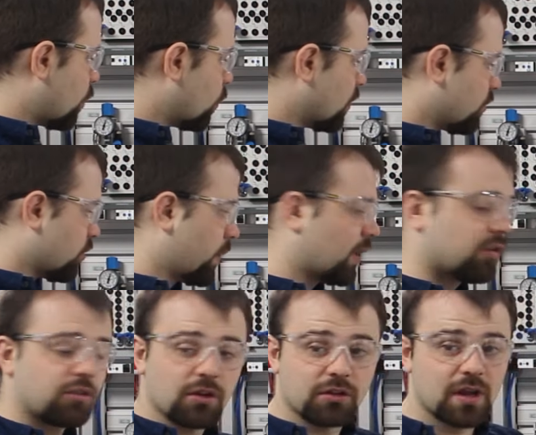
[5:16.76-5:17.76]
all it's doing,
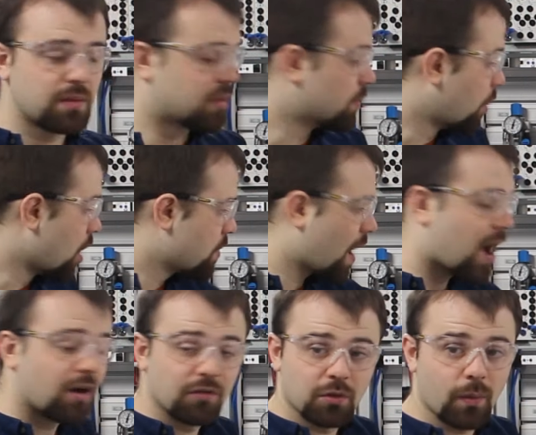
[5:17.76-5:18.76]
is just keeping the pipe
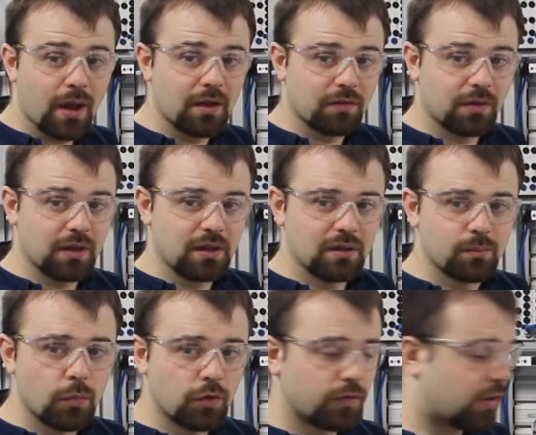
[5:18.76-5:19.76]
out of the way of the
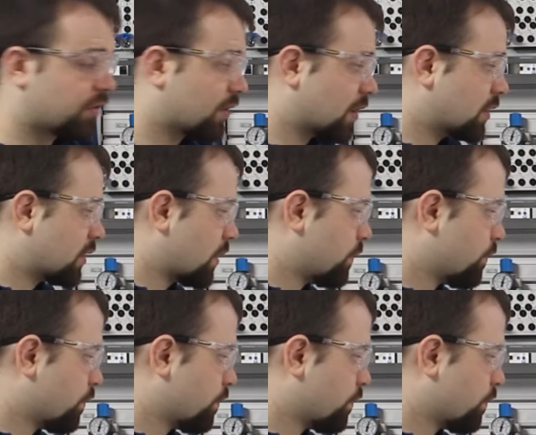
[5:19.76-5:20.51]
moving cylinder.